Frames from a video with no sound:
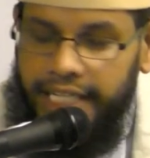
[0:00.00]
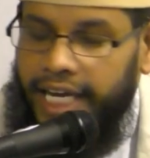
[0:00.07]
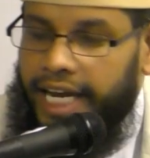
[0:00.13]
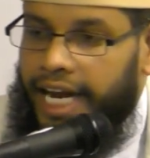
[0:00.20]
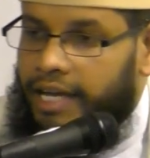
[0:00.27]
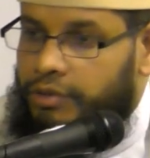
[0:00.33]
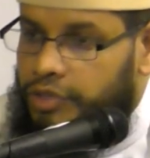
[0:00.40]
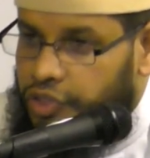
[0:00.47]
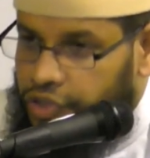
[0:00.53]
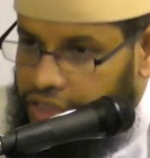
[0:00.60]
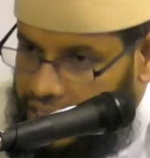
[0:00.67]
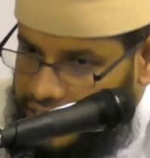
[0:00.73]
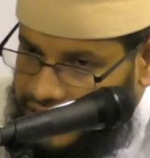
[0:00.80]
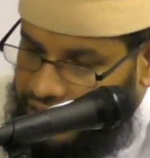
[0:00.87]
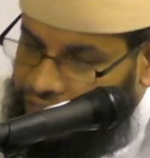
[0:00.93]
And I also
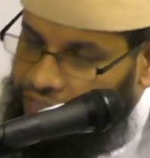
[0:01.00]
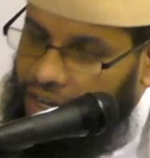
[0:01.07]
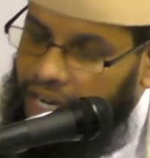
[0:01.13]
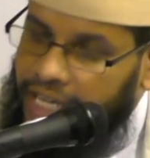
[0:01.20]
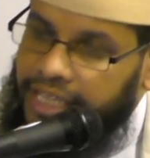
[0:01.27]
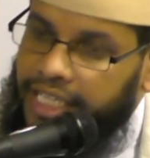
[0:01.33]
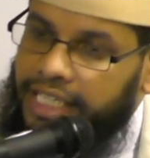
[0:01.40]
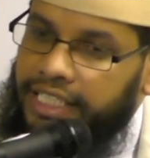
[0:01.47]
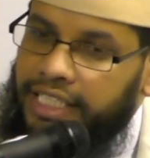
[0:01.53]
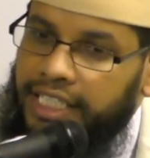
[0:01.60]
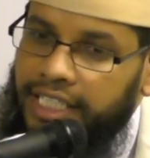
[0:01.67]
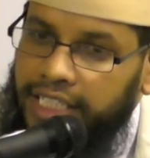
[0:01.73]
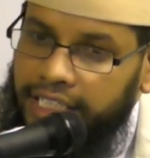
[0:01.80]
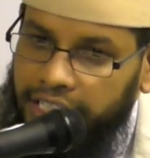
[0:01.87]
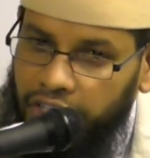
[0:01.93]
testify that
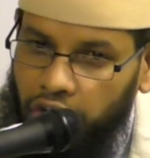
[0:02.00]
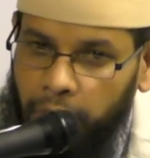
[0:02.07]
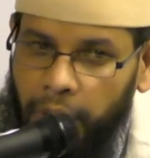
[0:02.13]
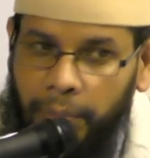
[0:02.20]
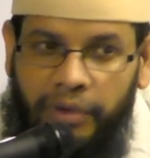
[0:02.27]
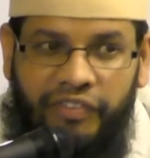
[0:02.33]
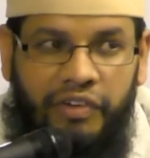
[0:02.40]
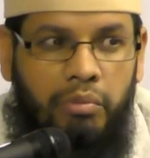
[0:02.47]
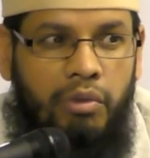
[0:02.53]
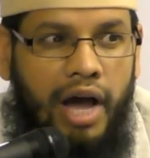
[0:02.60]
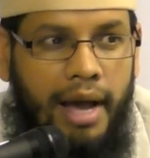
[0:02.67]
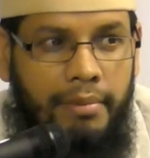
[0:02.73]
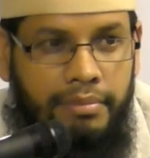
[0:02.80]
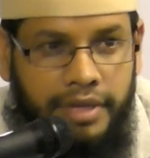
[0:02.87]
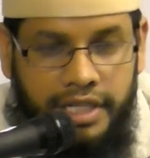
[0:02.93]
the noble Prophet
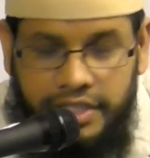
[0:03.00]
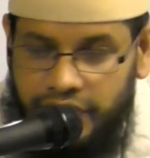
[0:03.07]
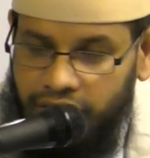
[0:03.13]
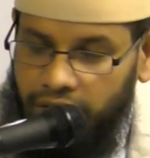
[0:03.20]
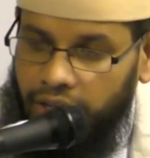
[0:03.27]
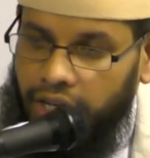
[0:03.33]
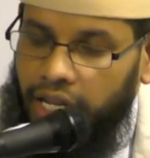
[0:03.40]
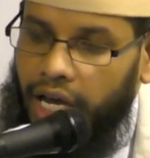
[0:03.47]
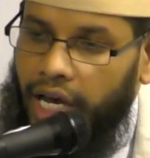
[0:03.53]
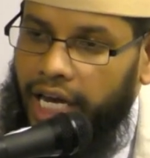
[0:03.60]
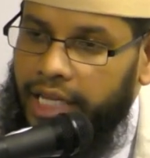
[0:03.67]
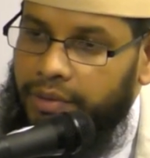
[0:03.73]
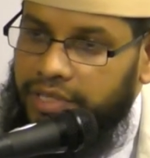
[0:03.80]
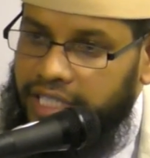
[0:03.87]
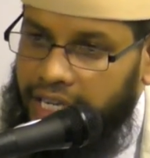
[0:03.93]
Muhammad sallallahu
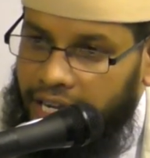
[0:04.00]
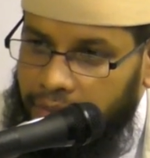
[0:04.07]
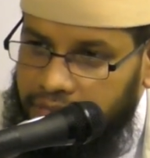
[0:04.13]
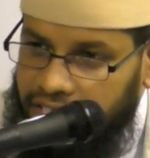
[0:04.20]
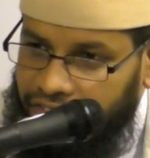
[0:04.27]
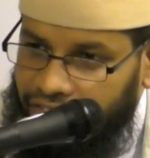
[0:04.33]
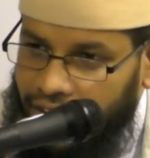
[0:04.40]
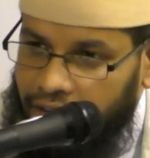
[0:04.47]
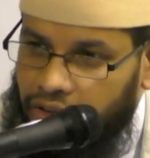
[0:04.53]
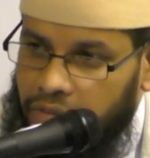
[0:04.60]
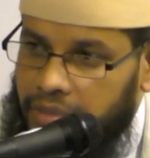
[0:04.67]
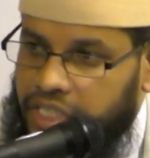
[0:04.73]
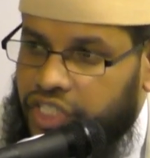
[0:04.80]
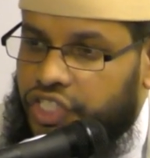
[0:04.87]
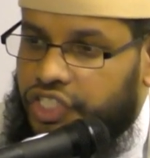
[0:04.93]
alaihi wasallam is the final
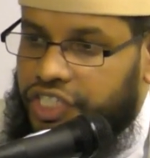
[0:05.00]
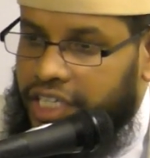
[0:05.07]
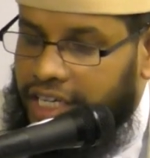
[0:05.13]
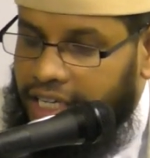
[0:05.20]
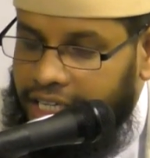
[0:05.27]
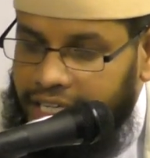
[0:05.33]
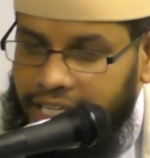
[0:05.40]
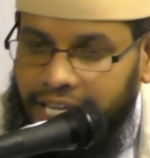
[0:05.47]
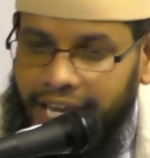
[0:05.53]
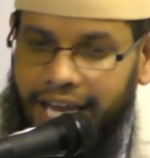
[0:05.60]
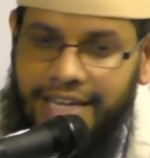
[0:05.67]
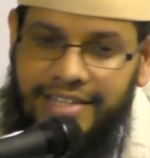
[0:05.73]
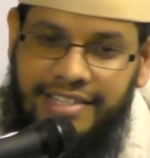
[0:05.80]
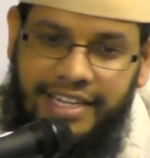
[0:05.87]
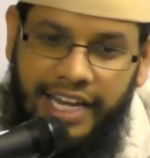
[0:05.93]
messenger
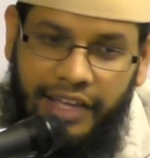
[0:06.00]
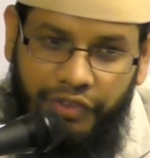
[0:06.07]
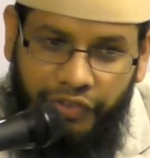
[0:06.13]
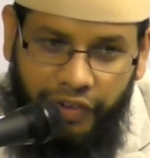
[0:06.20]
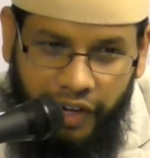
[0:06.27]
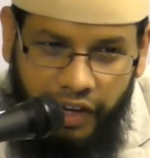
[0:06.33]
and slave of